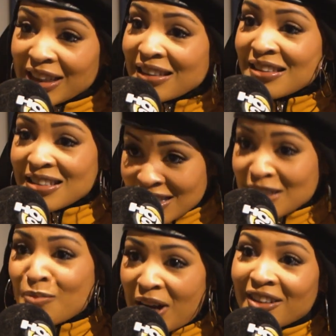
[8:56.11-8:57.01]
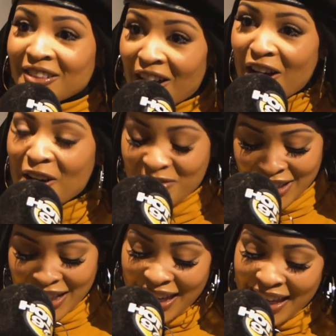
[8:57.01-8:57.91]
Yeah, this like, is this my is job. Not my side
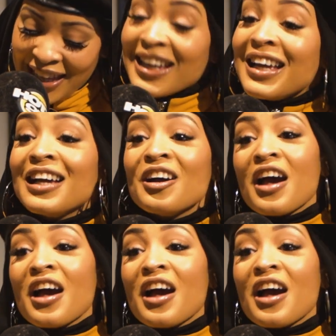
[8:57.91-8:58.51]
hustle. This is what I do.